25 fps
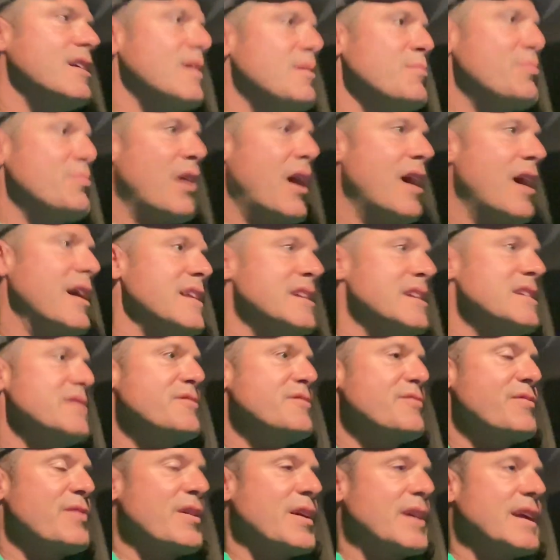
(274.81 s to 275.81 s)
you probably need your
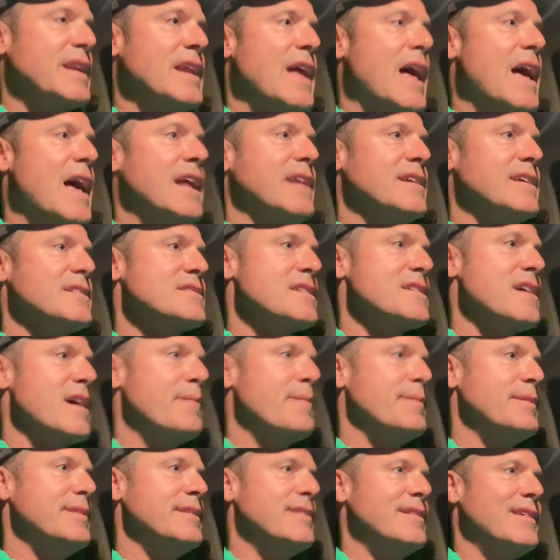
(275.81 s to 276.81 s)
fucking head
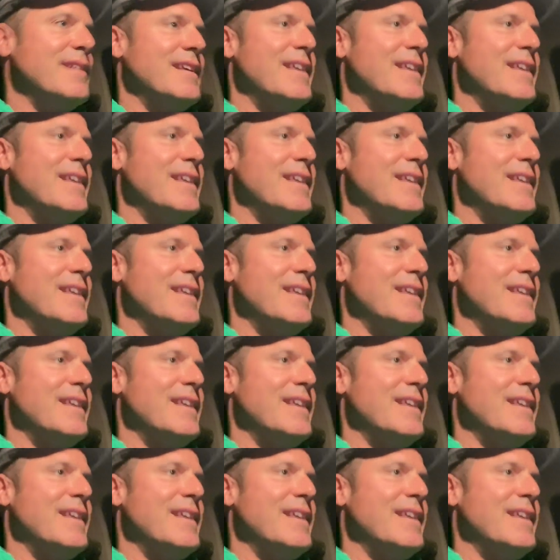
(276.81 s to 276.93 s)
examined.